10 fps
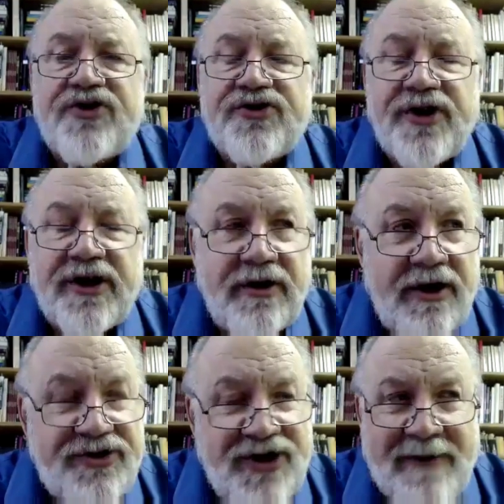the
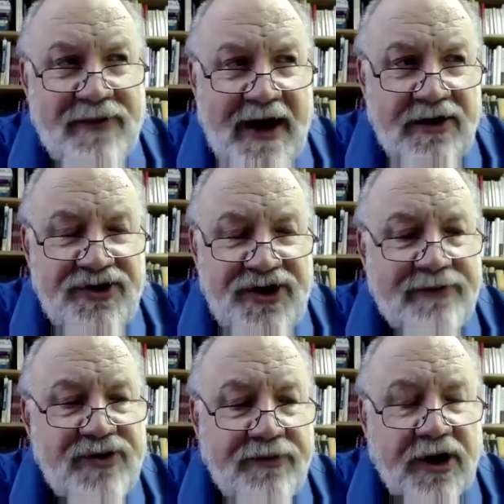same thing, same
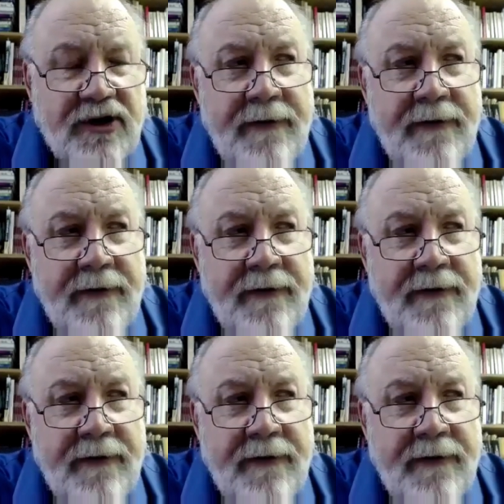subject.